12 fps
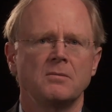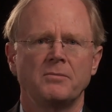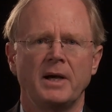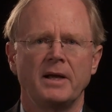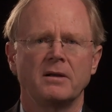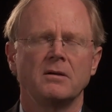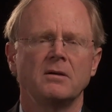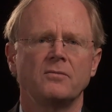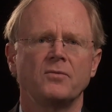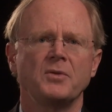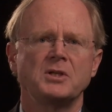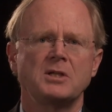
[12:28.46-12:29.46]
But
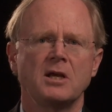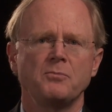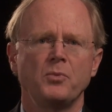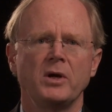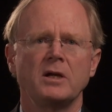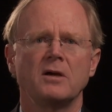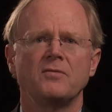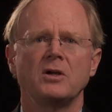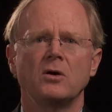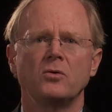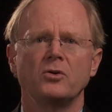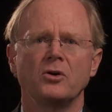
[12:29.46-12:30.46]
from the standpoint of
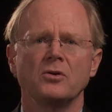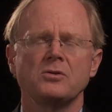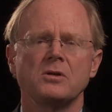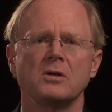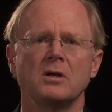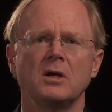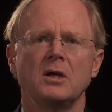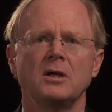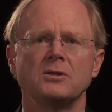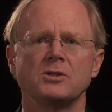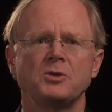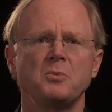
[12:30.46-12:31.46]
the owners,
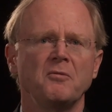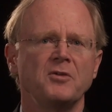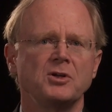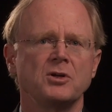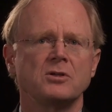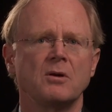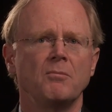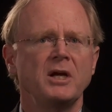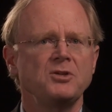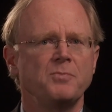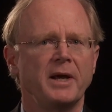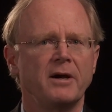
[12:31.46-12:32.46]
such provisions are
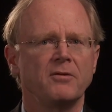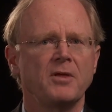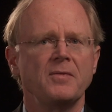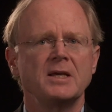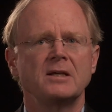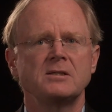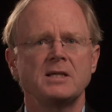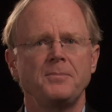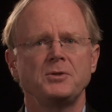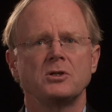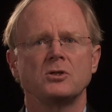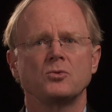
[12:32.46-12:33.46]
much better than the
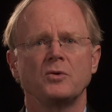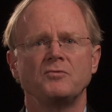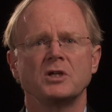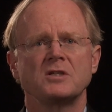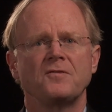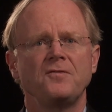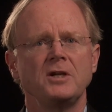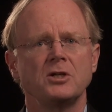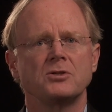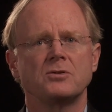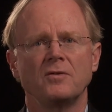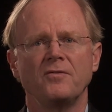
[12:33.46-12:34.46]
exceptions we've just
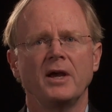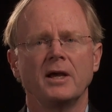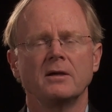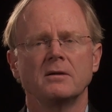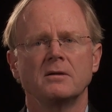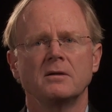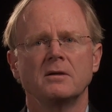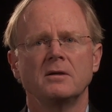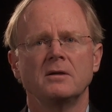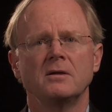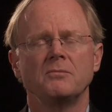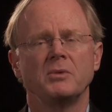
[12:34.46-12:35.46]
finished surveying
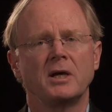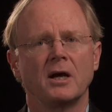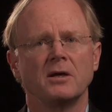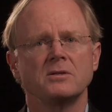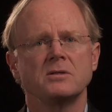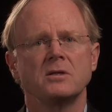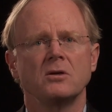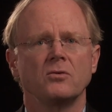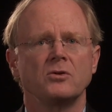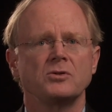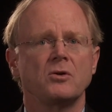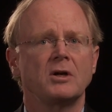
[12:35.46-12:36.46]
because the
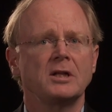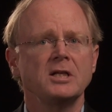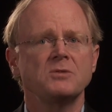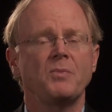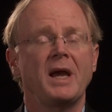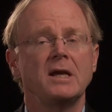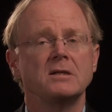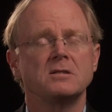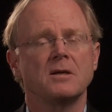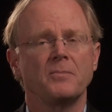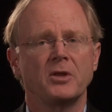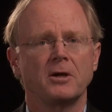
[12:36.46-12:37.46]
owners are at least paid
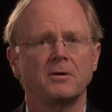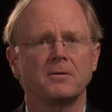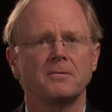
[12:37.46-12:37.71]
something.